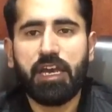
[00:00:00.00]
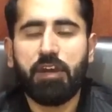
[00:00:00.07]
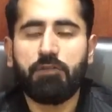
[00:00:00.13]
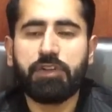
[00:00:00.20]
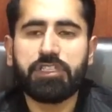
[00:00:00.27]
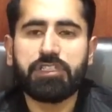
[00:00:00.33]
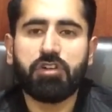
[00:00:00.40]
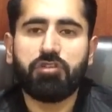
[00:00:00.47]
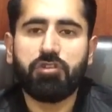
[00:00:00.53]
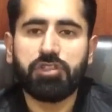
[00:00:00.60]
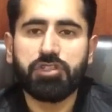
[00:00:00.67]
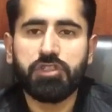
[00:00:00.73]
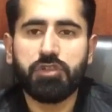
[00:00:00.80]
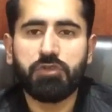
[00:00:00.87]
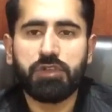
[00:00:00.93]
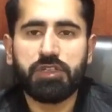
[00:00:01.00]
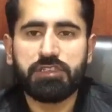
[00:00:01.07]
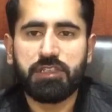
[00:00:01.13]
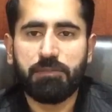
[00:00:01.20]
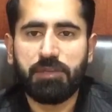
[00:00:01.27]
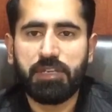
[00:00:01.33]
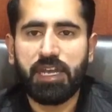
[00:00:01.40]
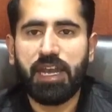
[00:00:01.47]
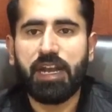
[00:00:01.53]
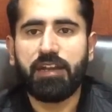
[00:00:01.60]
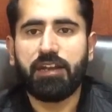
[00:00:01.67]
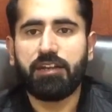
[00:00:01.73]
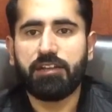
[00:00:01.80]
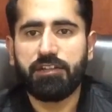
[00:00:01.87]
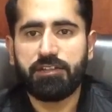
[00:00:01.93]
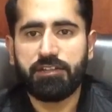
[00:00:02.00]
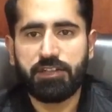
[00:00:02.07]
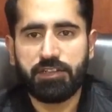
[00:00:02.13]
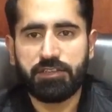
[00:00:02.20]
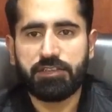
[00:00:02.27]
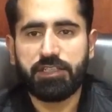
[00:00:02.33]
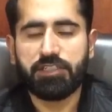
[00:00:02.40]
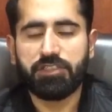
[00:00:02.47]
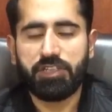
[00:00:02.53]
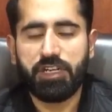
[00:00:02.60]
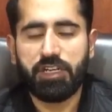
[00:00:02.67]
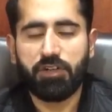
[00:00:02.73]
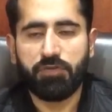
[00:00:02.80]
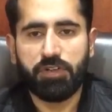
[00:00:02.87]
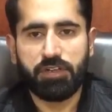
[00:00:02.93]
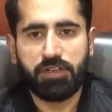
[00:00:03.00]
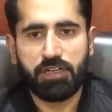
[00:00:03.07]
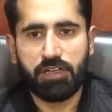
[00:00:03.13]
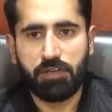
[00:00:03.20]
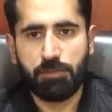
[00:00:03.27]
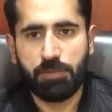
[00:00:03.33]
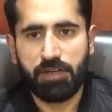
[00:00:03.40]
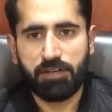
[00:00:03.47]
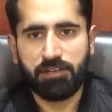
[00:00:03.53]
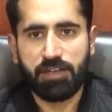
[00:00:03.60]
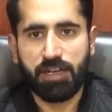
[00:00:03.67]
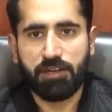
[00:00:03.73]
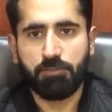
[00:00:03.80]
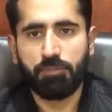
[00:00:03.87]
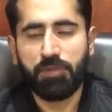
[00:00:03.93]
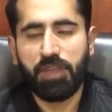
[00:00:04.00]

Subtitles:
which the Constituent Assembly had under the Section 8 of Indian Independence Act.